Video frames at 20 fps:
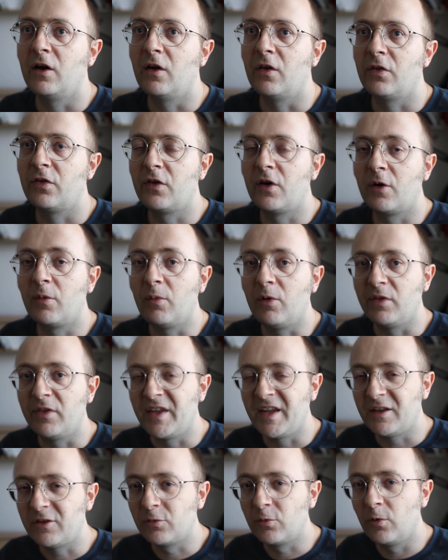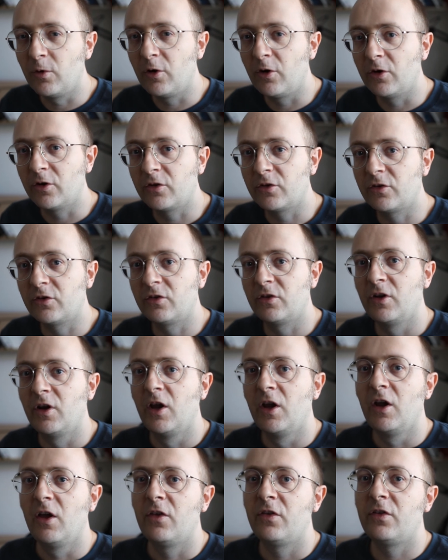thermal networks
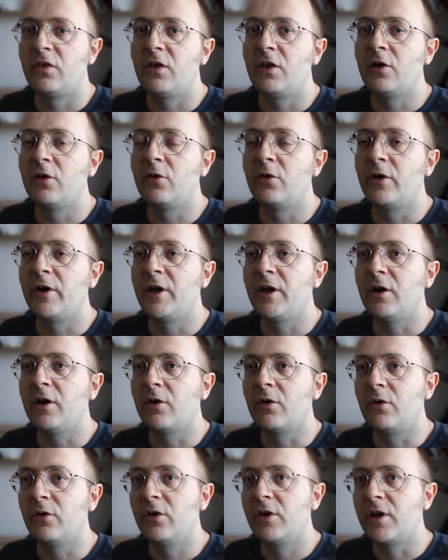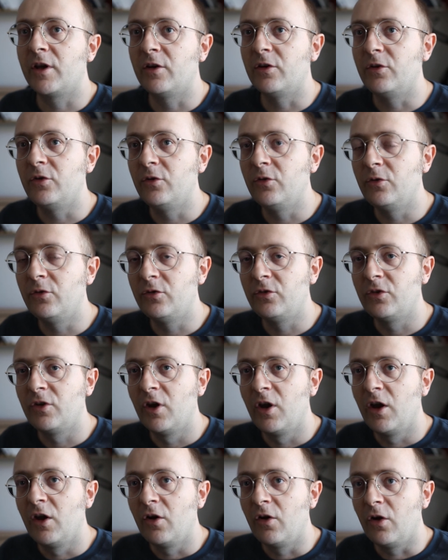theory, or you can use
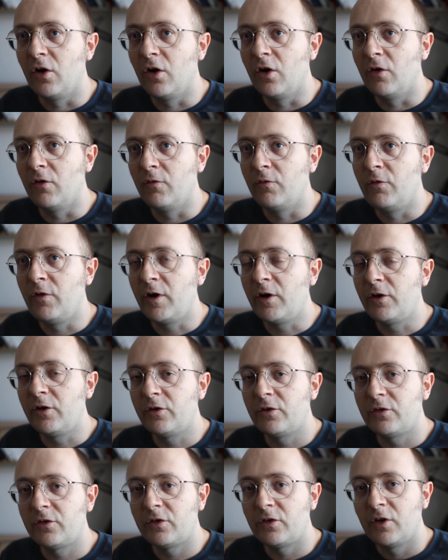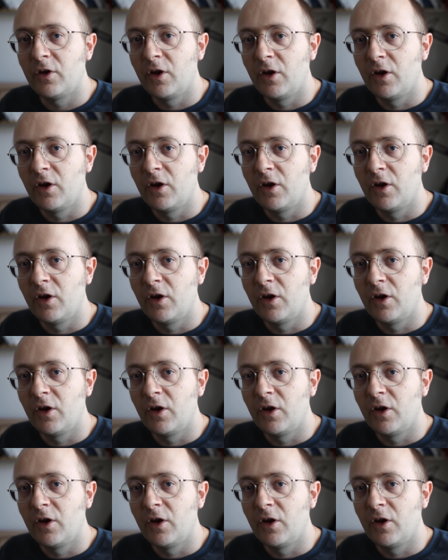various